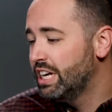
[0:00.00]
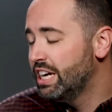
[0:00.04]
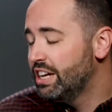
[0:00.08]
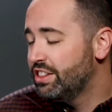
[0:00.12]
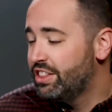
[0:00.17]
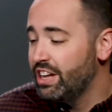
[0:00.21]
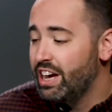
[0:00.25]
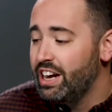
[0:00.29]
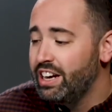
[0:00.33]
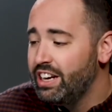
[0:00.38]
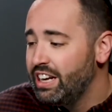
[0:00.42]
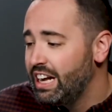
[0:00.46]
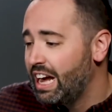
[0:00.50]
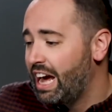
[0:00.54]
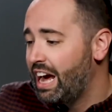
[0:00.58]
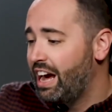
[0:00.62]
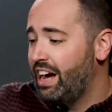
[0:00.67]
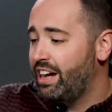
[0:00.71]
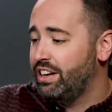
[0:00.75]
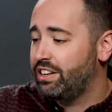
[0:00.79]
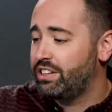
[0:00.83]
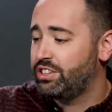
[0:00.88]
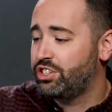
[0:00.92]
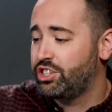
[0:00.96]
Then
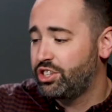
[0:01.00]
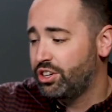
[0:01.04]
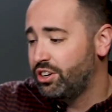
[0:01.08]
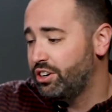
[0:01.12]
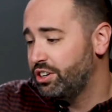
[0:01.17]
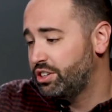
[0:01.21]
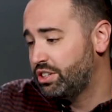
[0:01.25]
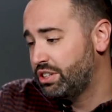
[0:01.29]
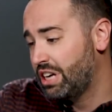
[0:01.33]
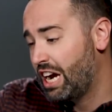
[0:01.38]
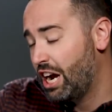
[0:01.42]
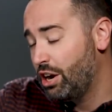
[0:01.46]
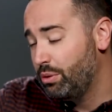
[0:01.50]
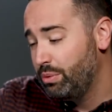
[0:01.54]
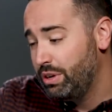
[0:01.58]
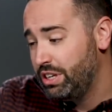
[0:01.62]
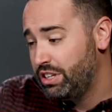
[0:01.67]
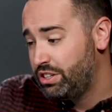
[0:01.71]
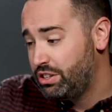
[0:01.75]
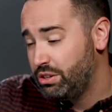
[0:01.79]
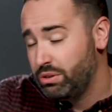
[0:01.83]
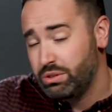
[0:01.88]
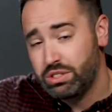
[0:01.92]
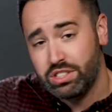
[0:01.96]
at church, how do we do